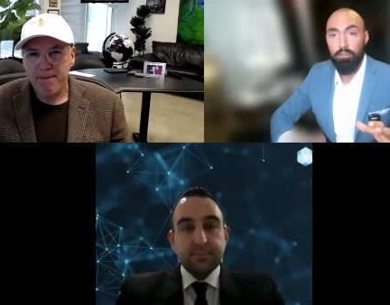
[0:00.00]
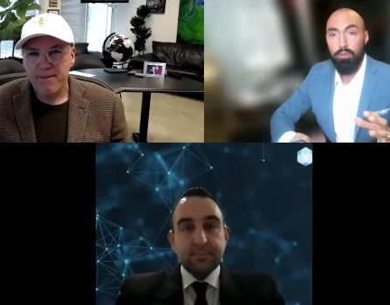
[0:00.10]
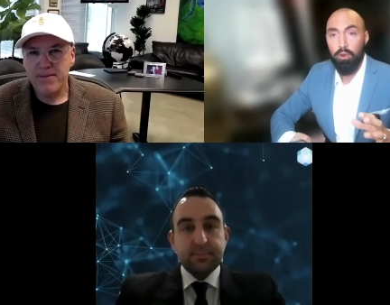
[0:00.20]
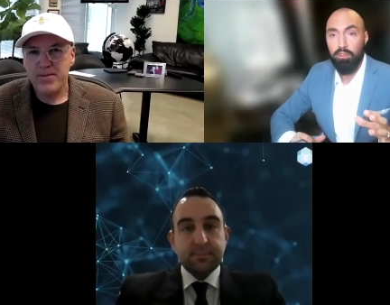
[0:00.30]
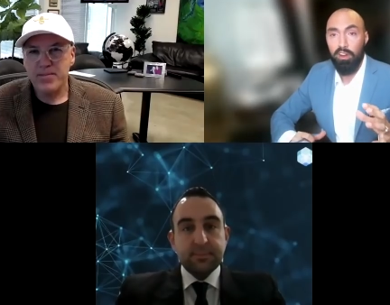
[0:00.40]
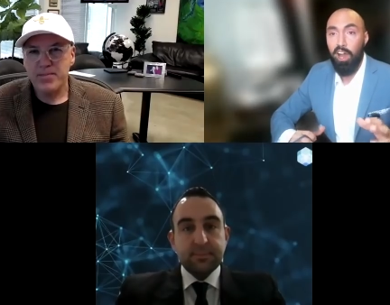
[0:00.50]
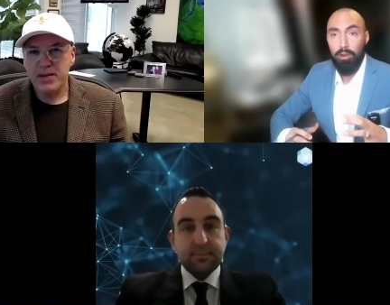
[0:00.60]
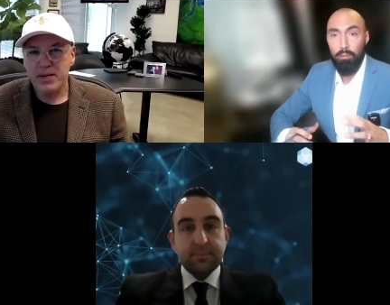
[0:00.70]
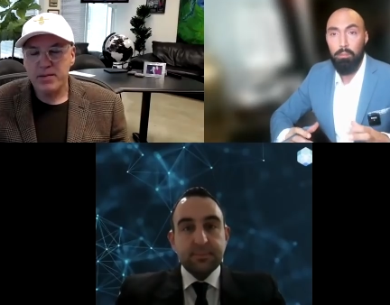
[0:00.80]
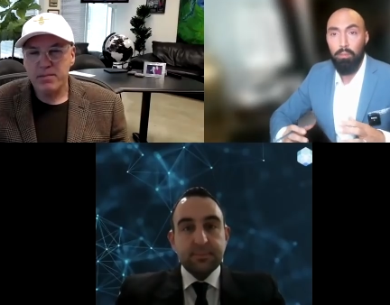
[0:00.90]
Speaker 1: focus on
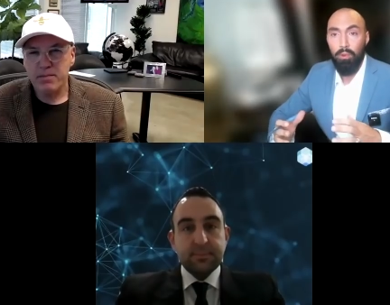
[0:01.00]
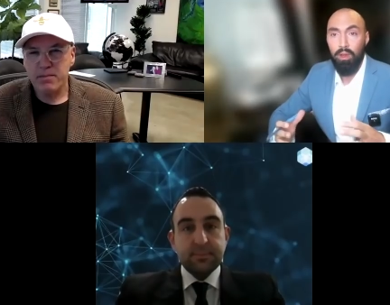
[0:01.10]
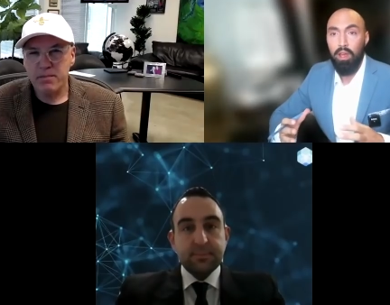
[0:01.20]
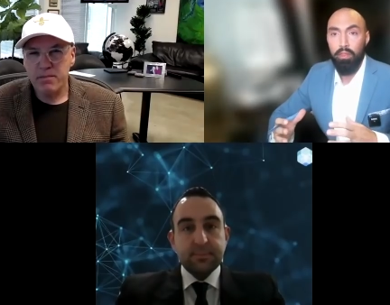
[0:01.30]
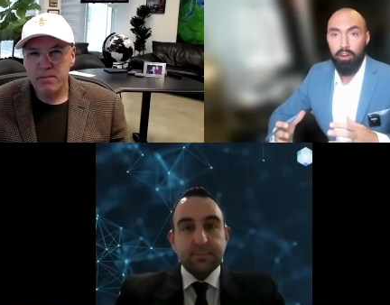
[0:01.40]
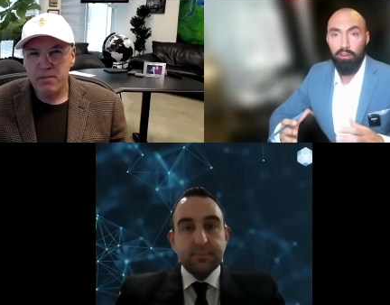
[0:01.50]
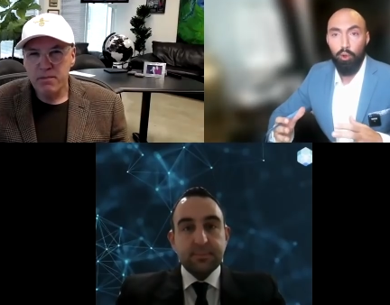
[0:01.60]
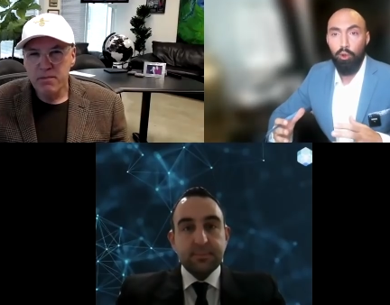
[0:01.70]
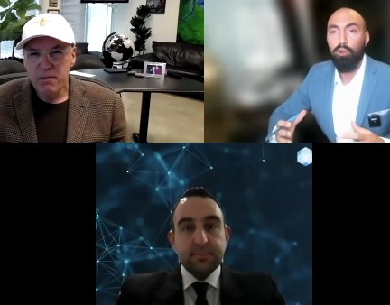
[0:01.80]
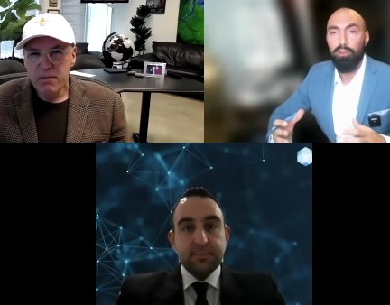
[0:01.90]
hiring people that are
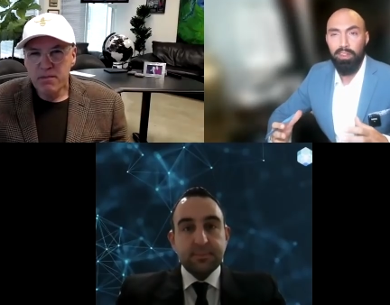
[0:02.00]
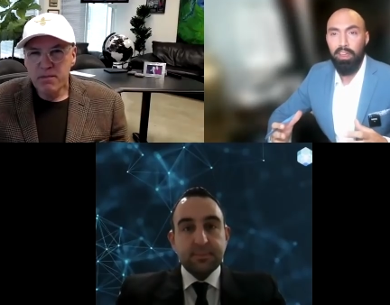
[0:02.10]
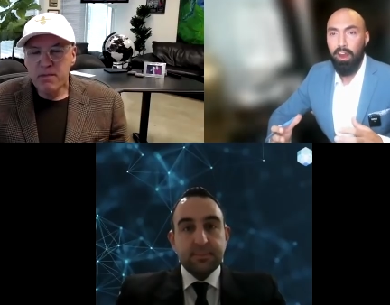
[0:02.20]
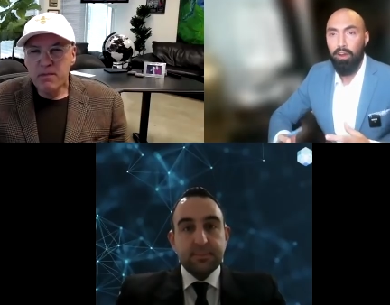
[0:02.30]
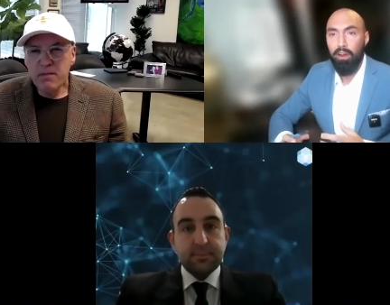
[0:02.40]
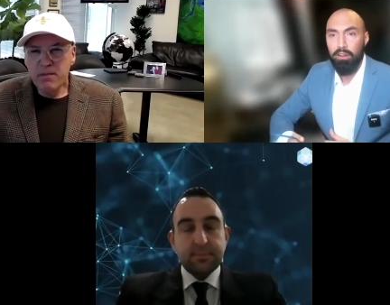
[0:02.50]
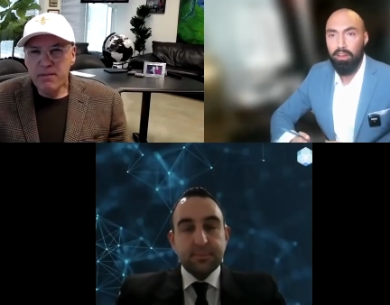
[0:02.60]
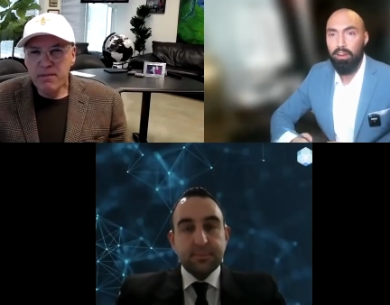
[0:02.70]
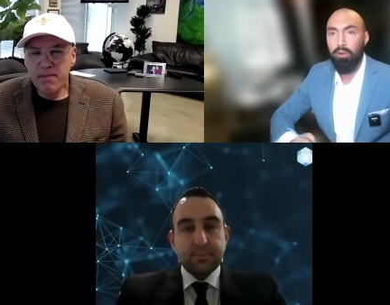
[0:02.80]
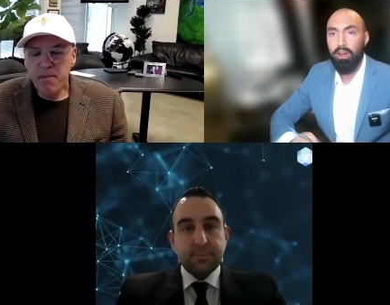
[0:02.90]
local to the area. Is
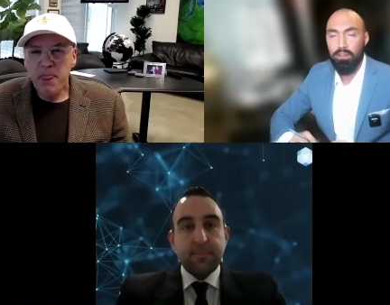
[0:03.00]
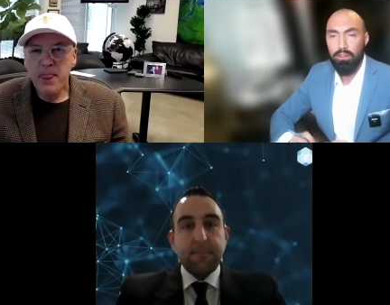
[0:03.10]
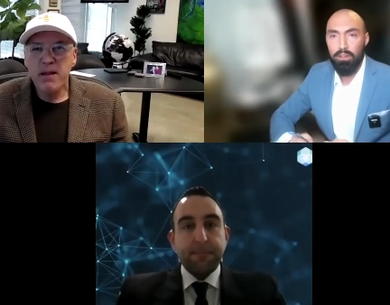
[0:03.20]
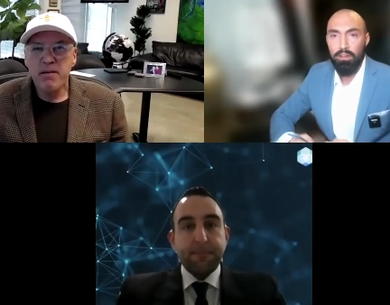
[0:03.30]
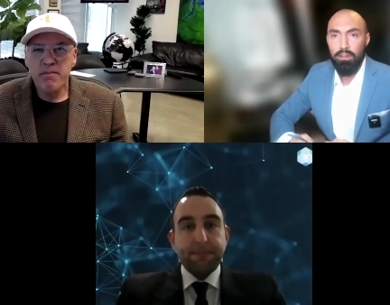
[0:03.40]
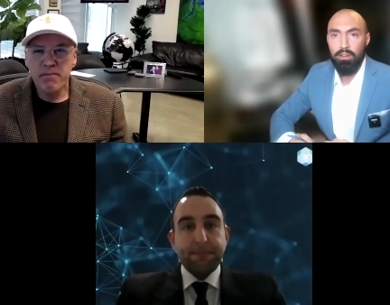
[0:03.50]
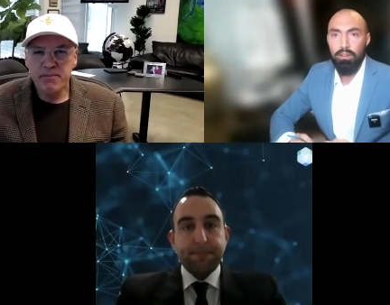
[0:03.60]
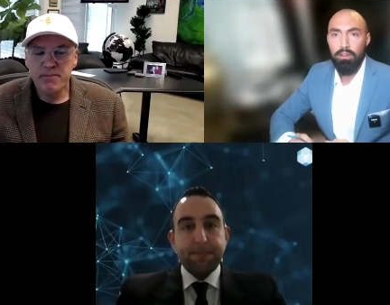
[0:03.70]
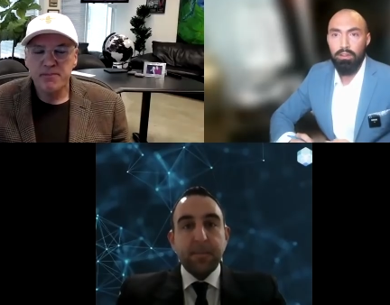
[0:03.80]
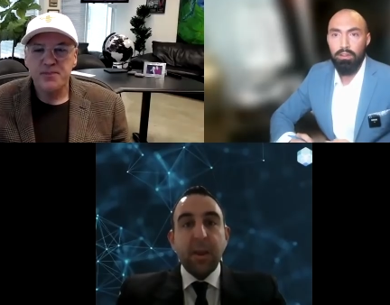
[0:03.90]
that correct?
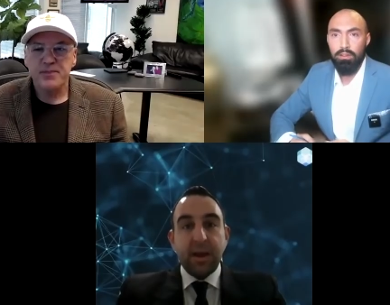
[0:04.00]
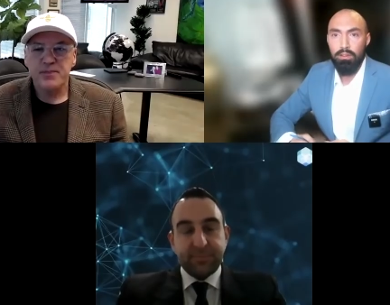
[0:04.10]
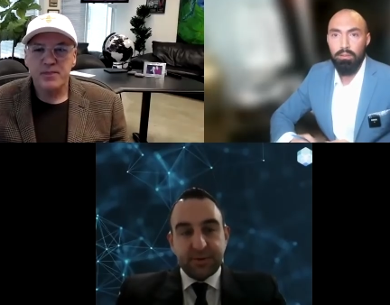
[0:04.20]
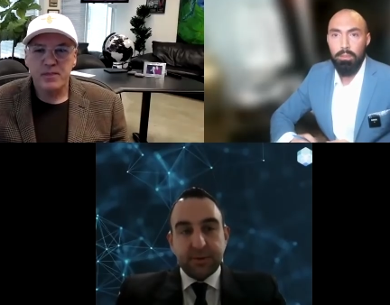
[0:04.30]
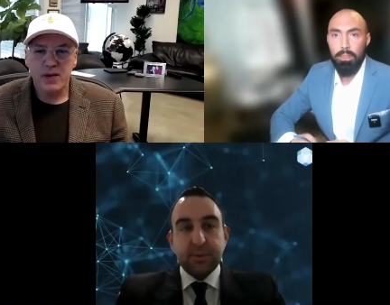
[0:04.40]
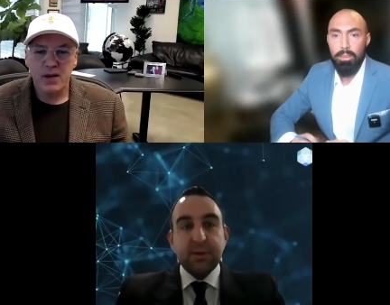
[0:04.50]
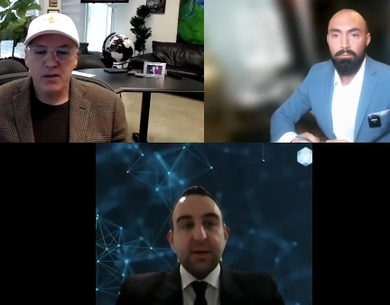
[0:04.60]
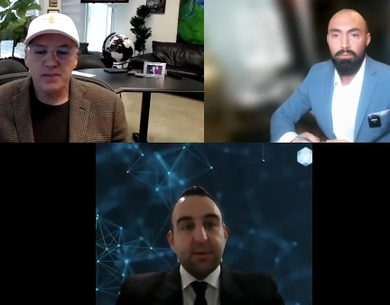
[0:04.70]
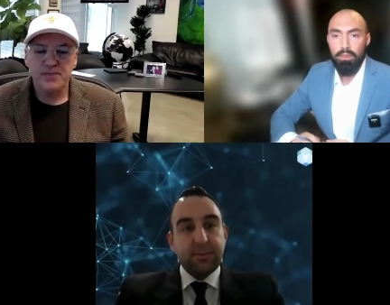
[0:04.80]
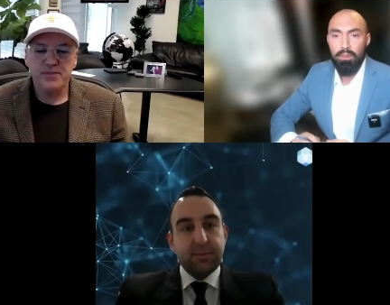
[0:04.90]
Speaker 2: Absolutely.
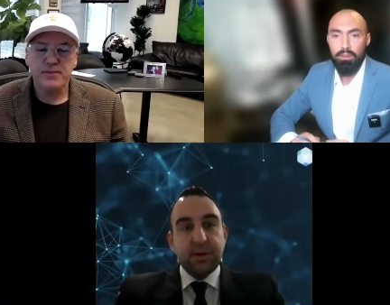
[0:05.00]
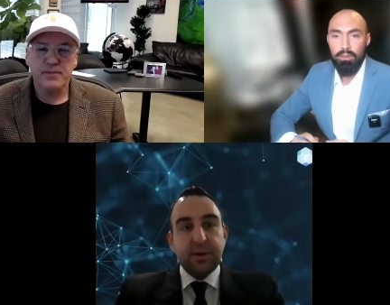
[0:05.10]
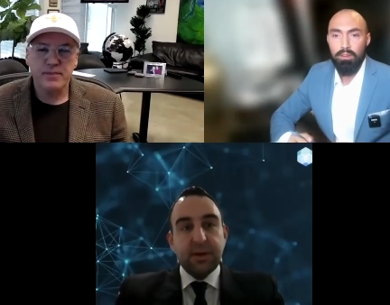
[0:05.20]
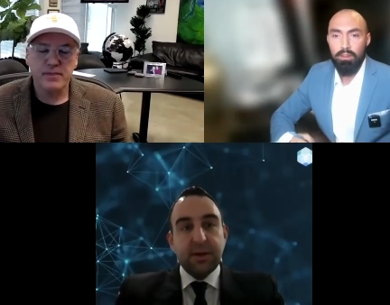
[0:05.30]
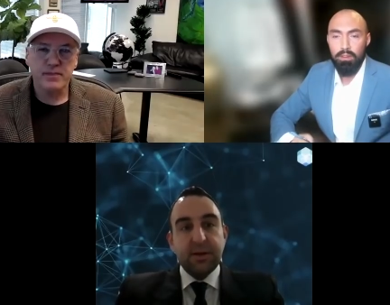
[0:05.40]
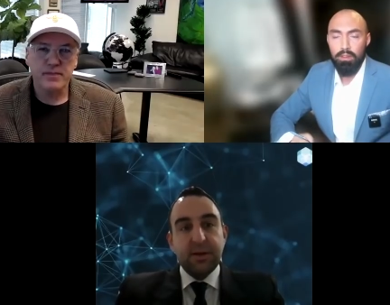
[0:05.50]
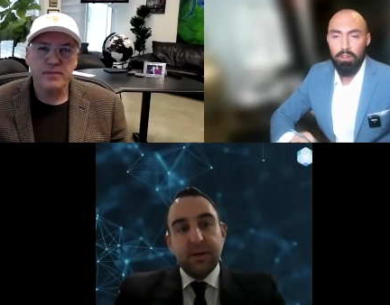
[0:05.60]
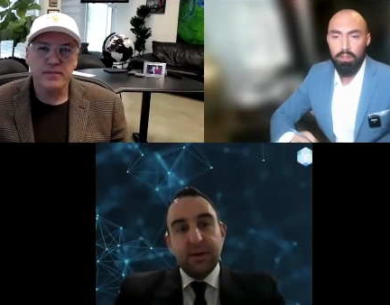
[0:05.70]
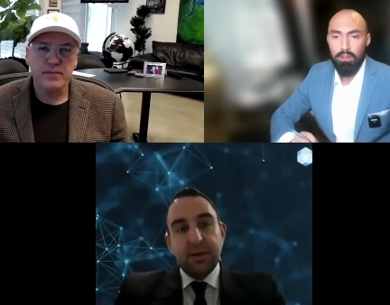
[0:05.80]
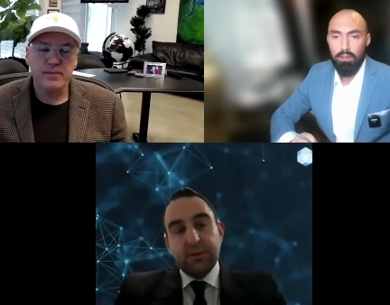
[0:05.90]
Yeah. We
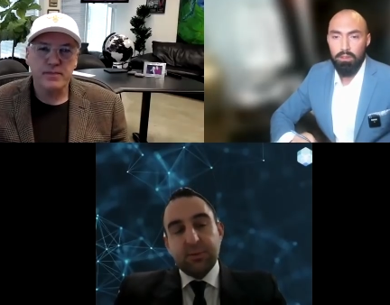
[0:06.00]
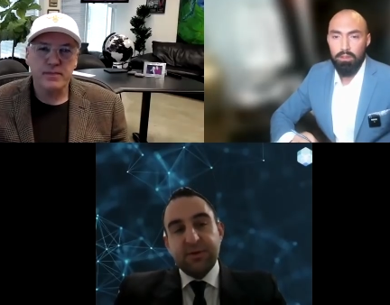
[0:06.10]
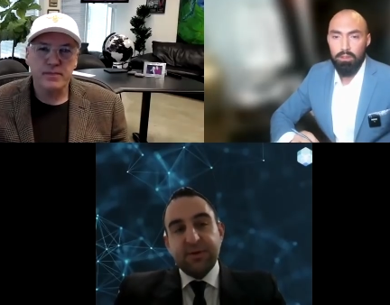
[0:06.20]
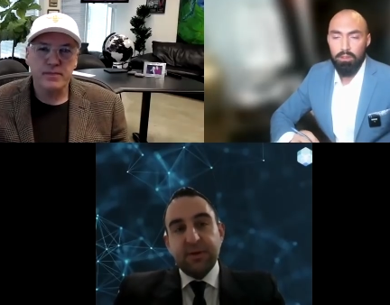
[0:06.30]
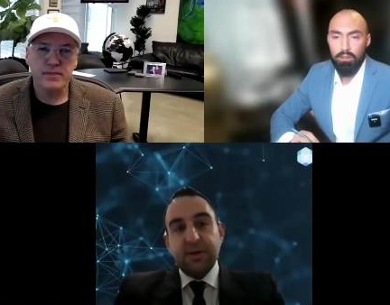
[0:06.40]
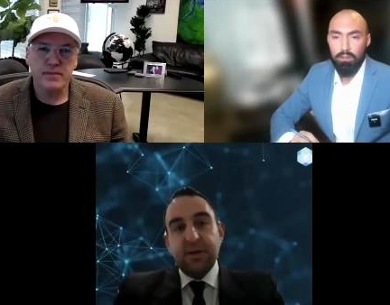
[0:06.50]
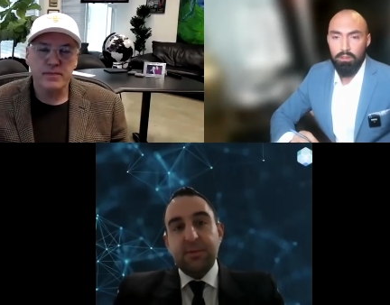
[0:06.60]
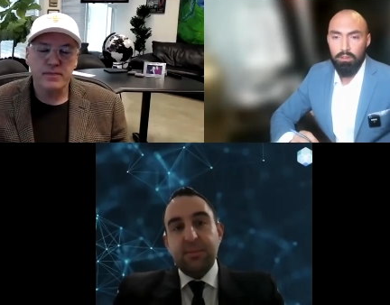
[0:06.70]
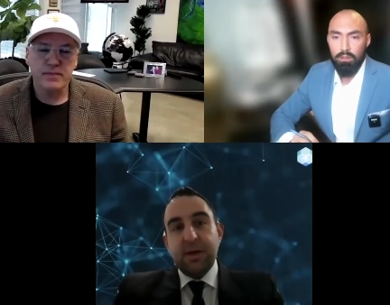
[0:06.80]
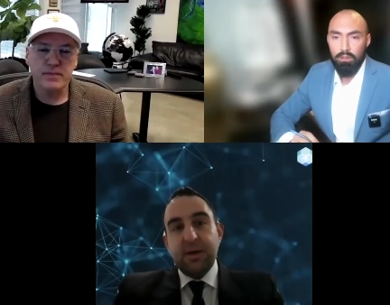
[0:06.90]
recently
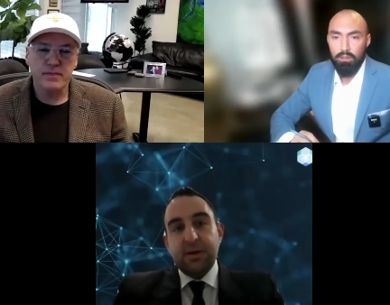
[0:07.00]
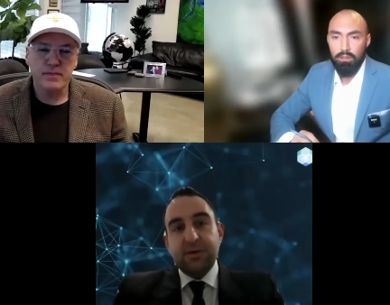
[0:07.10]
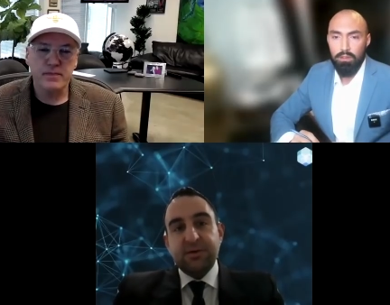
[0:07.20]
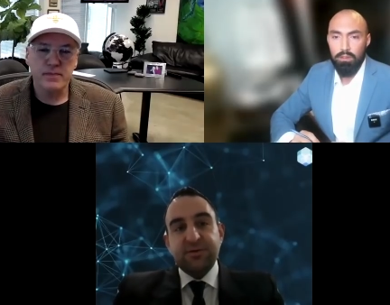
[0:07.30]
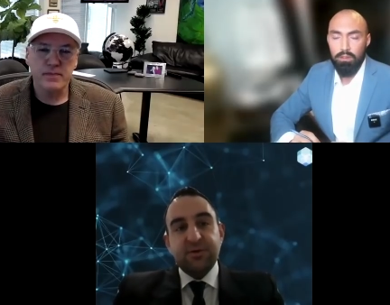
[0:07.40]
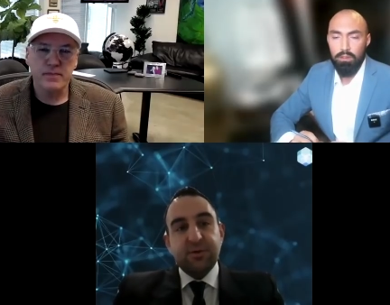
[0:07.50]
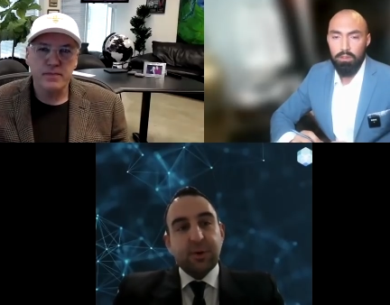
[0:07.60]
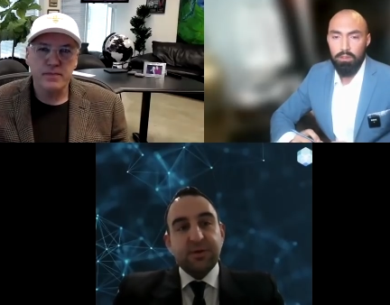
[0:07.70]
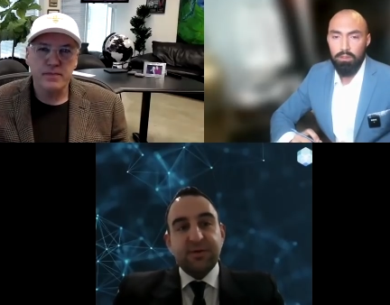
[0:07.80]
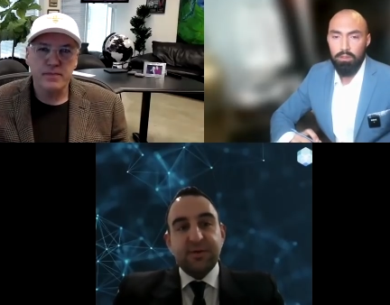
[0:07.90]
made
Speaker 1: an
Speaker 2: addition
Speaker 1: to
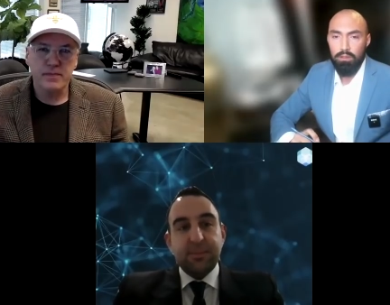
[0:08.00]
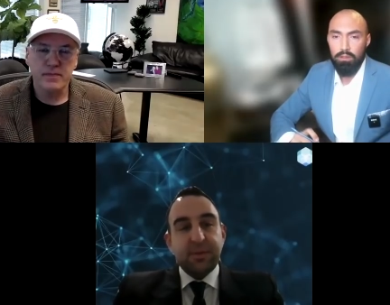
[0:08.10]
Speaker 2: our team.